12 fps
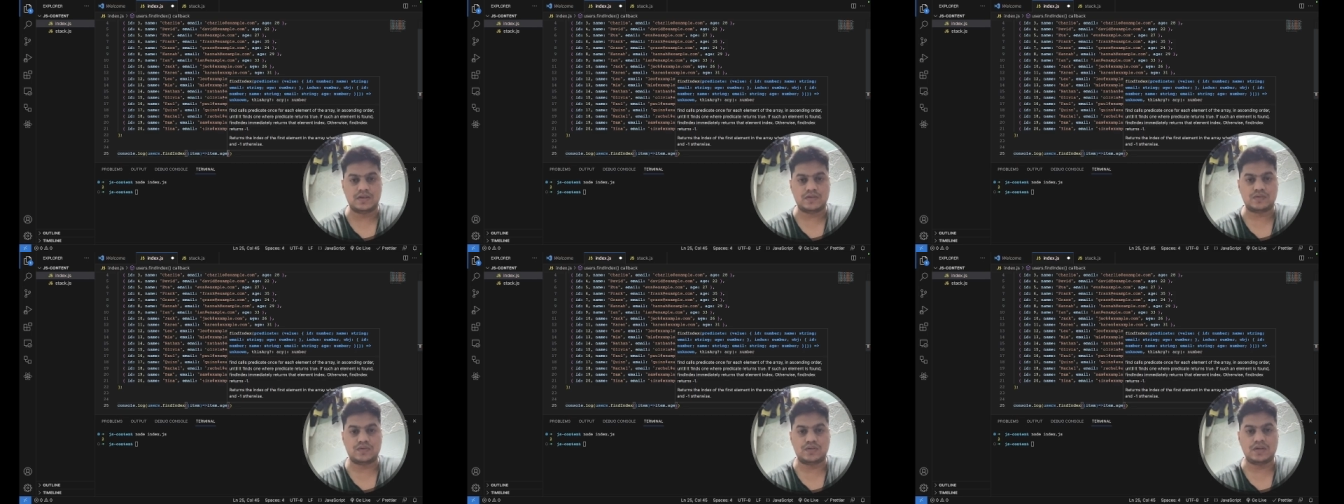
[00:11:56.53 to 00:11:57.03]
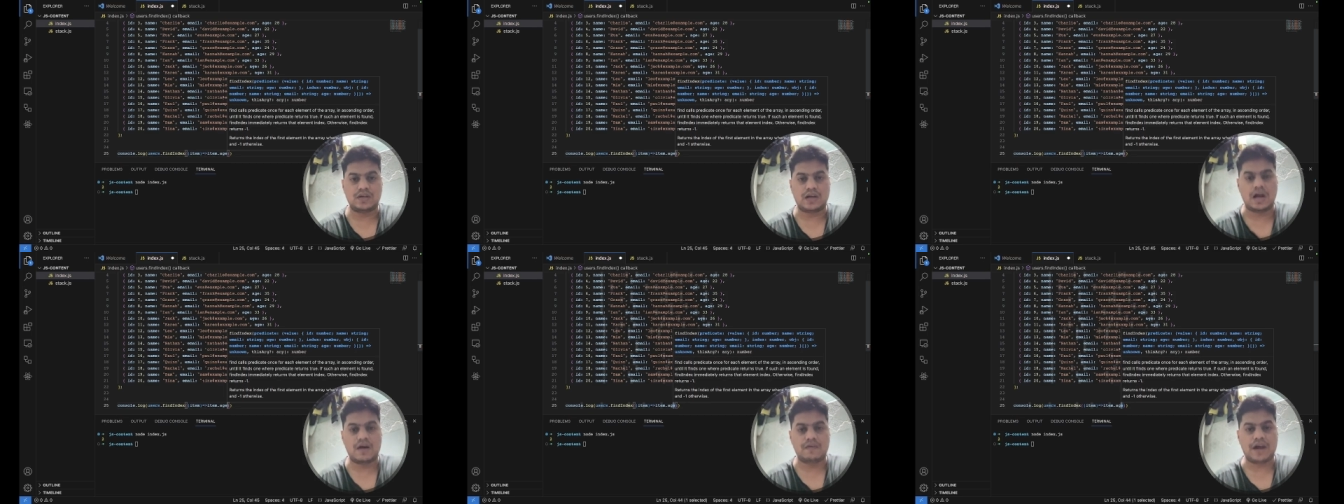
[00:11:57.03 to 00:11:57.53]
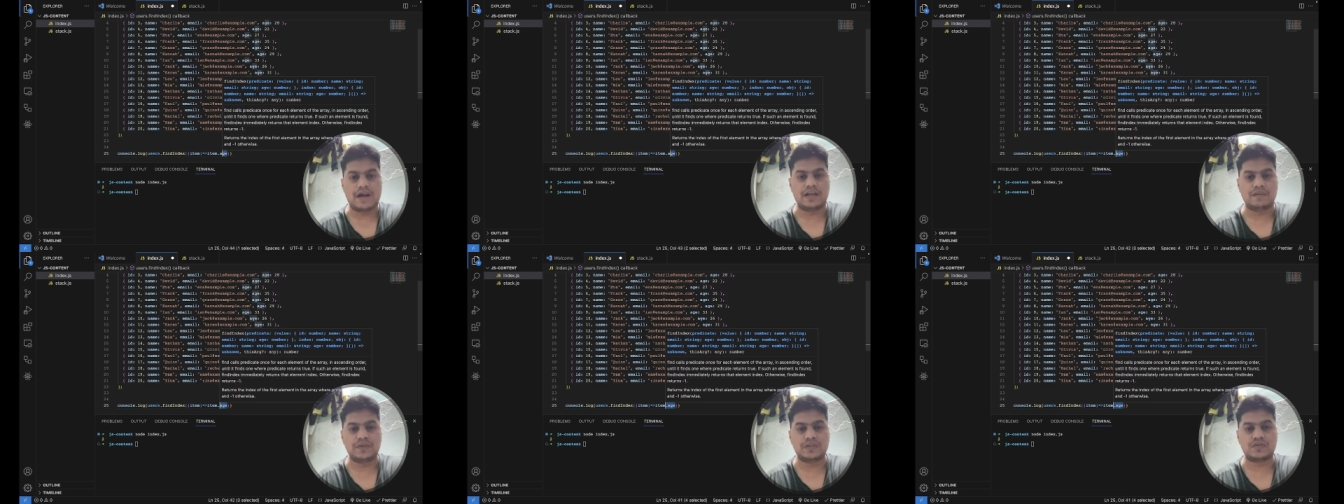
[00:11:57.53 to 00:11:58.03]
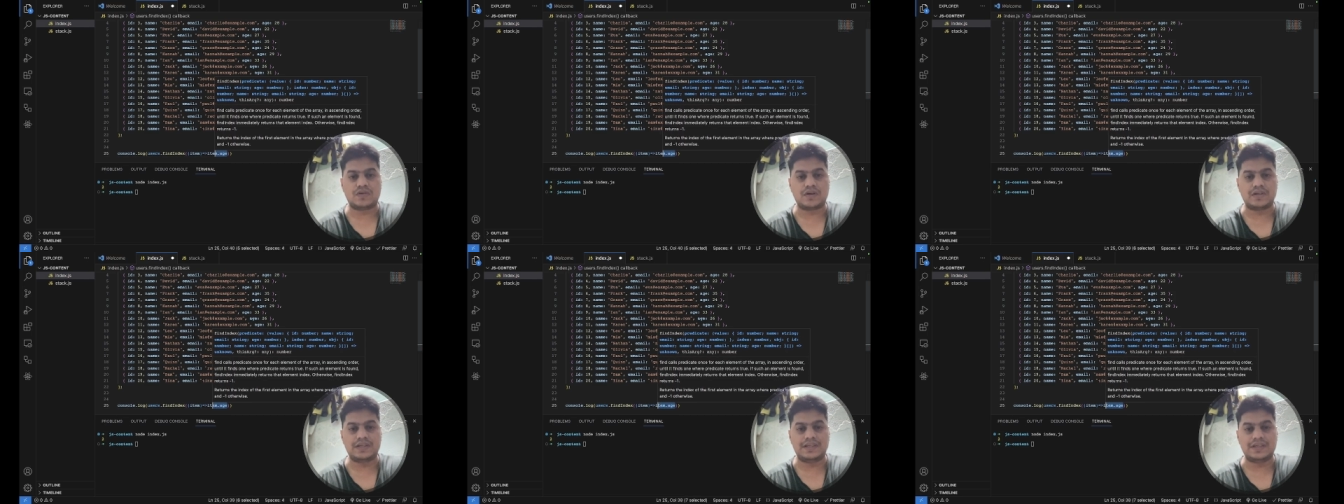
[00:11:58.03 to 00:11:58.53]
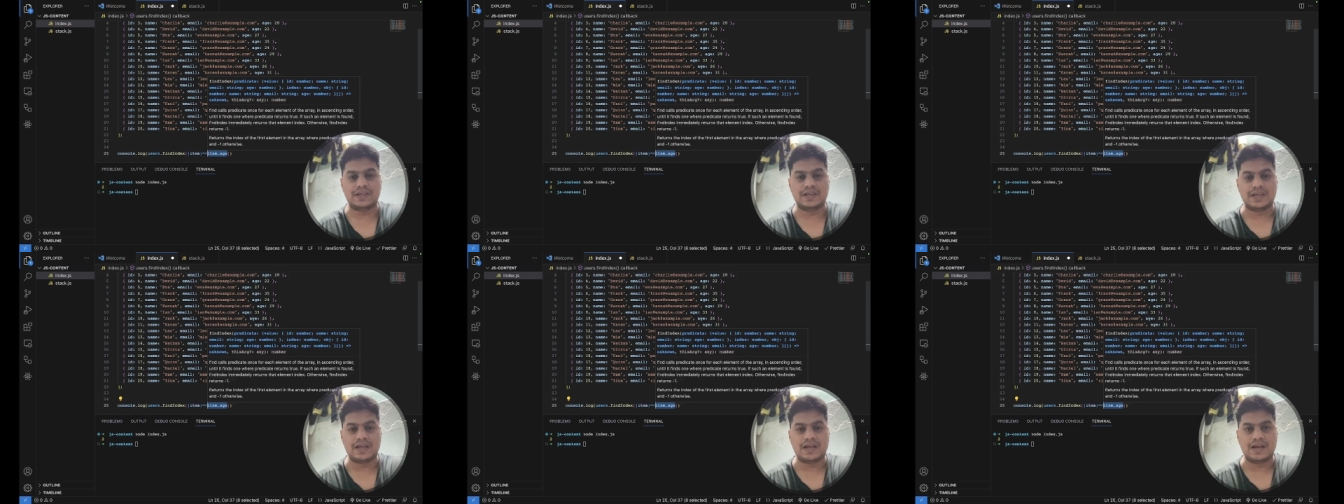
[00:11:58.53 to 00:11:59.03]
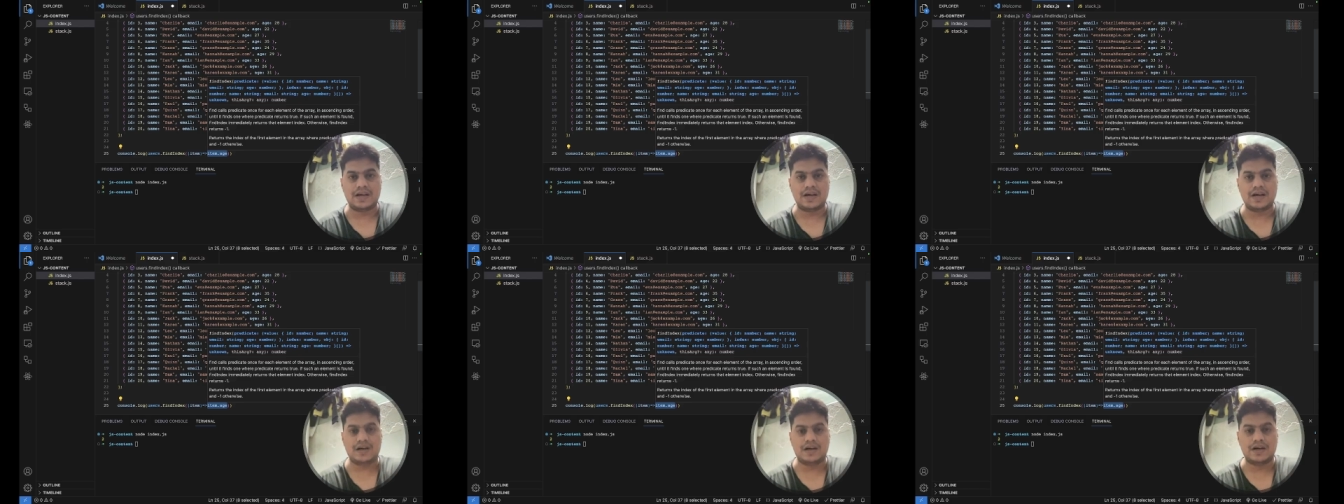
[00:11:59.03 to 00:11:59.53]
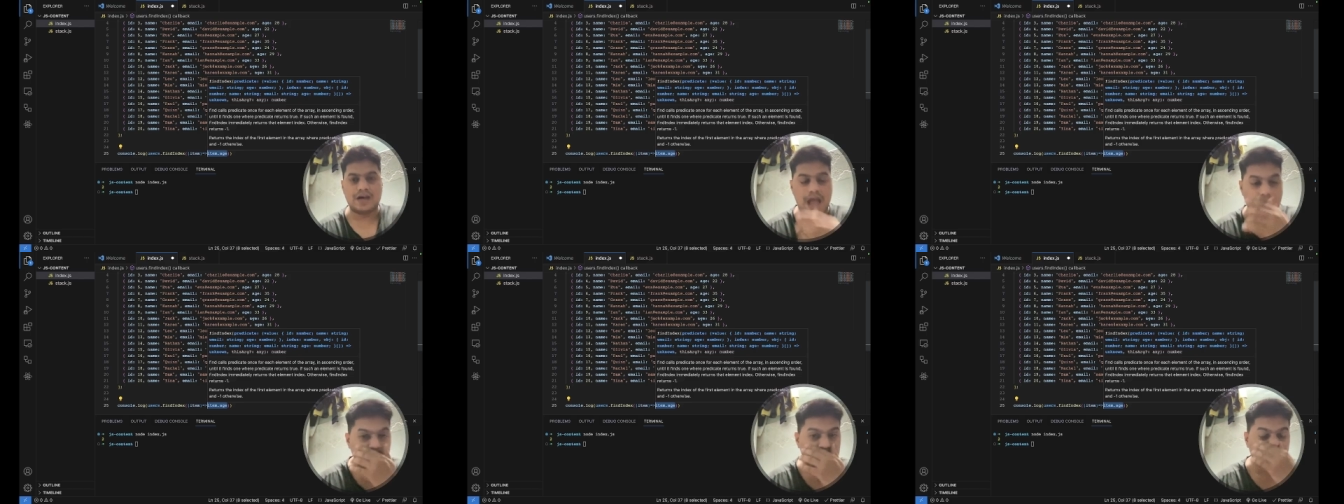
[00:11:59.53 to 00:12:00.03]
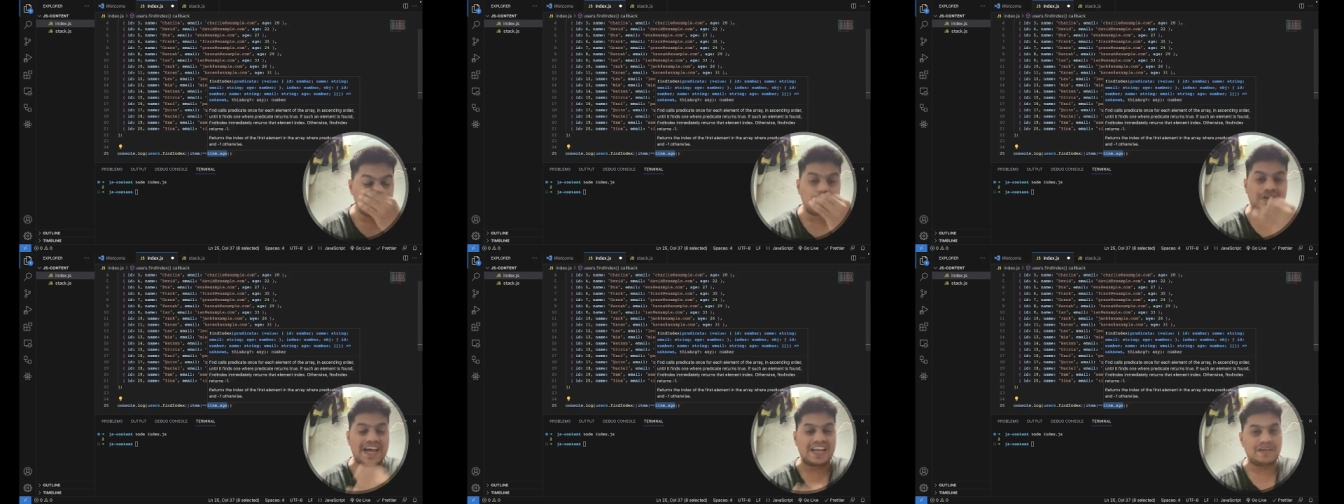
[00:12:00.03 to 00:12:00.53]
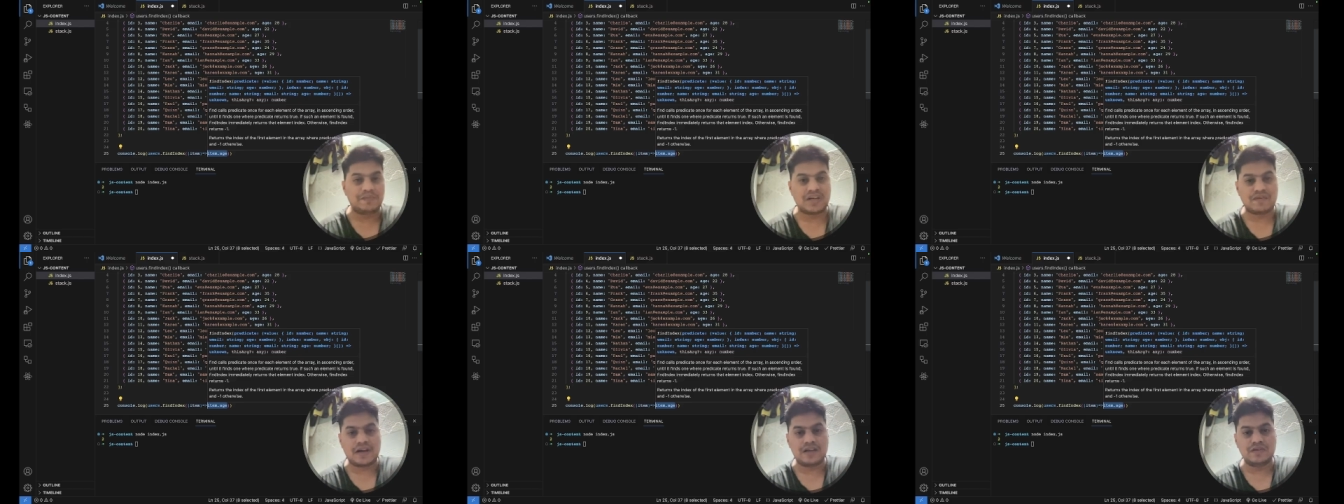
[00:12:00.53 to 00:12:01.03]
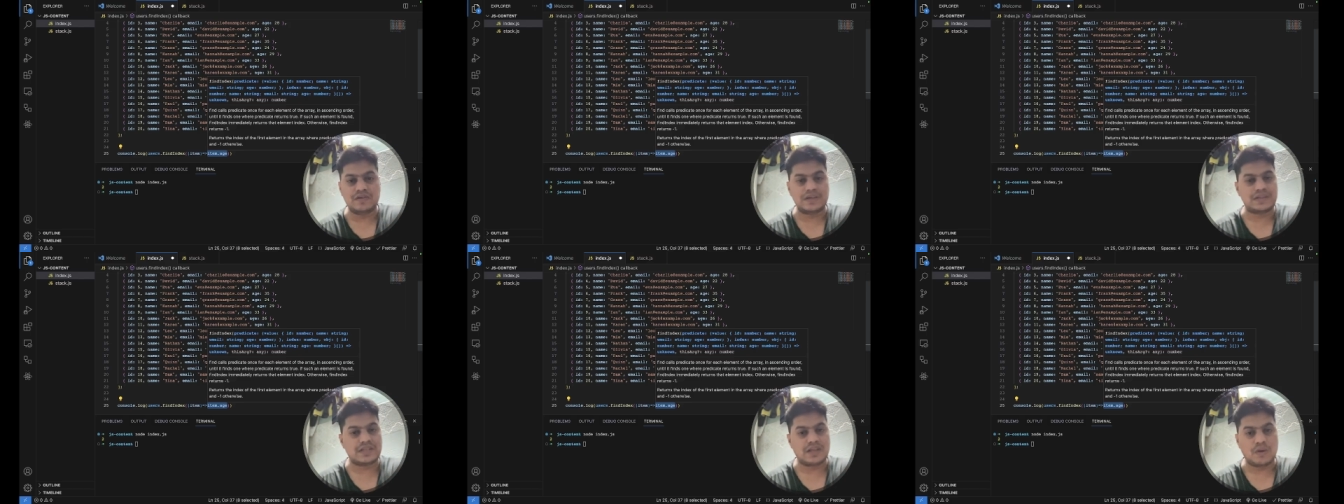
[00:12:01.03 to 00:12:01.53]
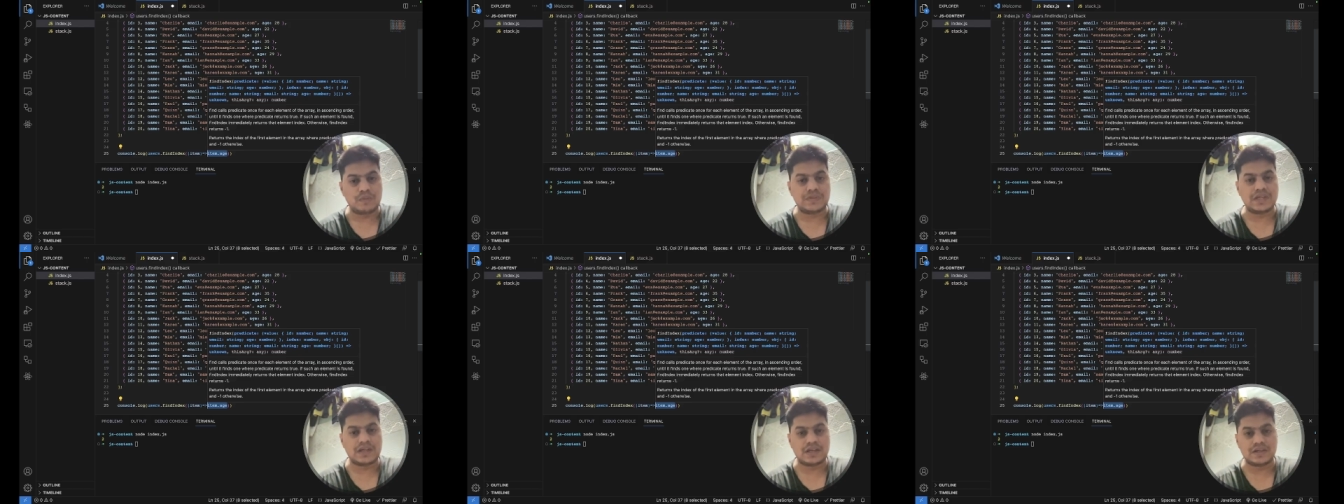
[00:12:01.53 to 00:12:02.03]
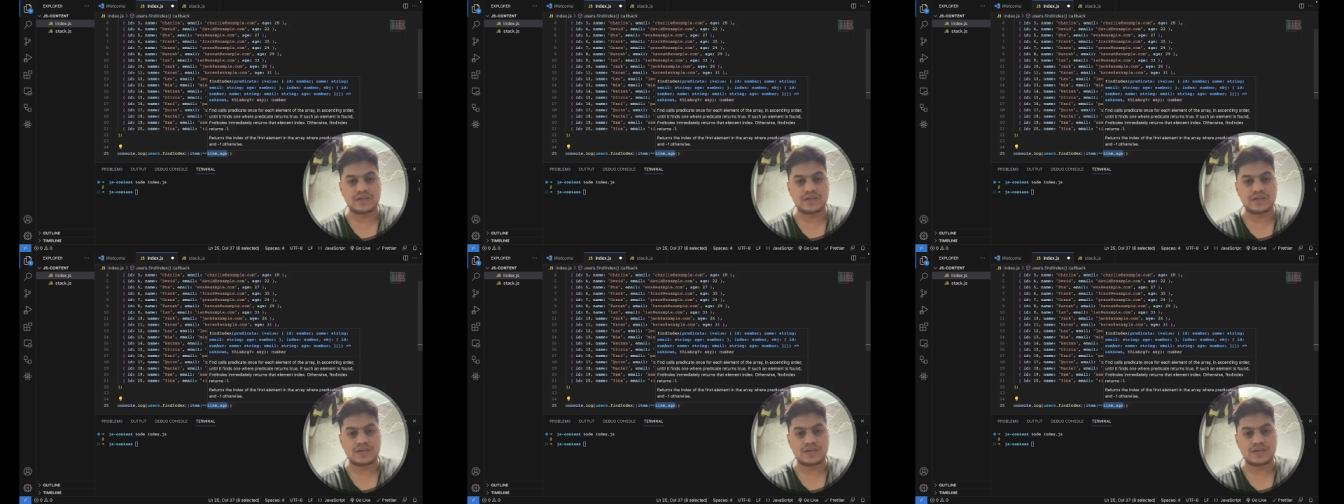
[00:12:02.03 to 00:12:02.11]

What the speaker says: So here our item is not the absolute element value, it's an object.